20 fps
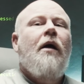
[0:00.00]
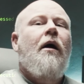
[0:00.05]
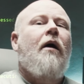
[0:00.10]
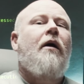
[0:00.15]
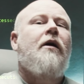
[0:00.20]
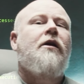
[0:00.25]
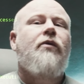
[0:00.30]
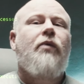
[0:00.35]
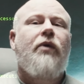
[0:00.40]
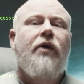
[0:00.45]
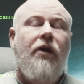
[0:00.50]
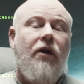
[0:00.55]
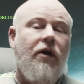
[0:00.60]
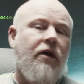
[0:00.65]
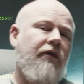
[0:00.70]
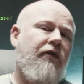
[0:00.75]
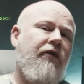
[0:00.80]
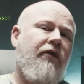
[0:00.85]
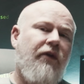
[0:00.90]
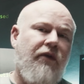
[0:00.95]
Okay, so we're going to look
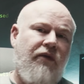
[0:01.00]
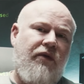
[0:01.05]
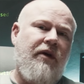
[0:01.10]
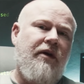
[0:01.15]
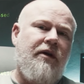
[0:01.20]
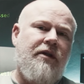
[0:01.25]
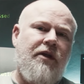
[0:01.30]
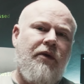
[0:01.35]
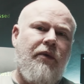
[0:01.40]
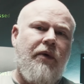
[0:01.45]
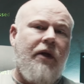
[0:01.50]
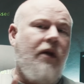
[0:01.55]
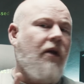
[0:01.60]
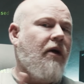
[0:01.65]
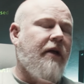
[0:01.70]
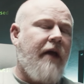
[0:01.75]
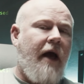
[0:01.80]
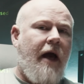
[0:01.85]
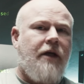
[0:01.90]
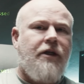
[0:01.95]
at a few things here. We're going to look
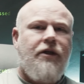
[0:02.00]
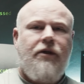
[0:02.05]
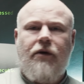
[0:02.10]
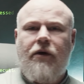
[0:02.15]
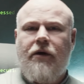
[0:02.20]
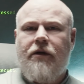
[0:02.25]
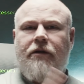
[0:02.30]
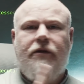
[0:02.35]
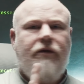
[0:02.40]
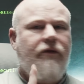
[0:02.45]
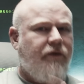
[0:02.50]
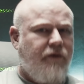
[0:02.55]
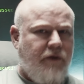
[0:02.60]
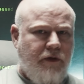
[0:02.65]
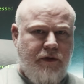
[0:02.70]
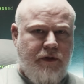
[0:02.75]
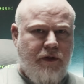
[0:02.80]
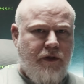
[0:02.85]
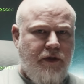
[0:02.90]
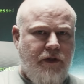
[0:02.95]
at action hooks,
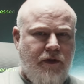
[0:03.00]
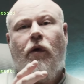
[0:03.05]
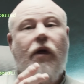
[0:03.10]
filters.